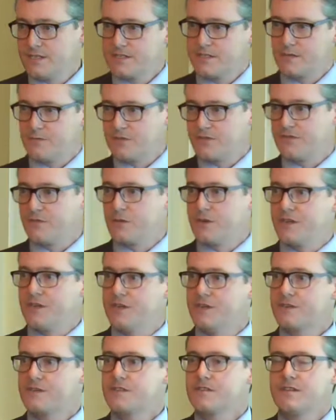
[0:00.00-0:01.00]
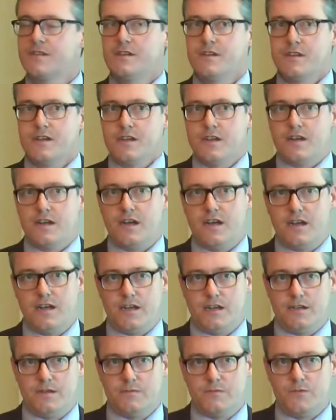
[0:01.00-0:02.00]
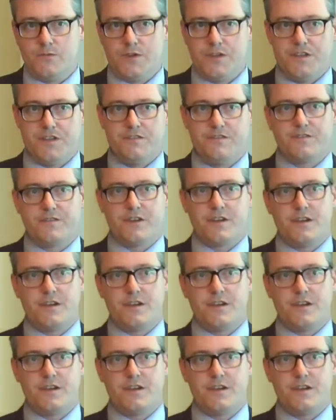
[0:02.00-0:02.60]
almost 4 years. We've